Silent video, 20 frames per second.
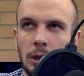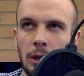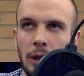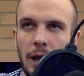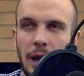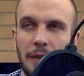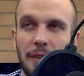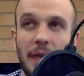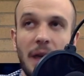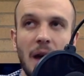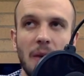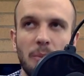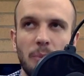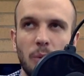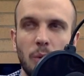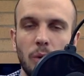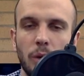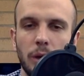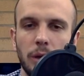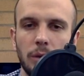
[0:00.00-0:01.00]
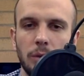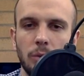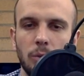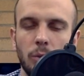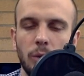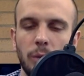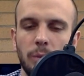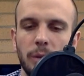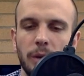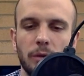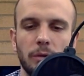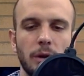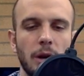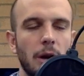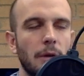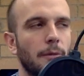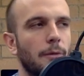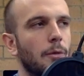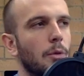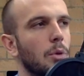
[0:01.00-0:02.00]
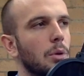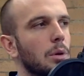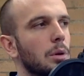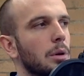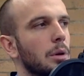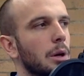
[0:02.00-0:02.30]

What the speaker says: at that point, we'd been around for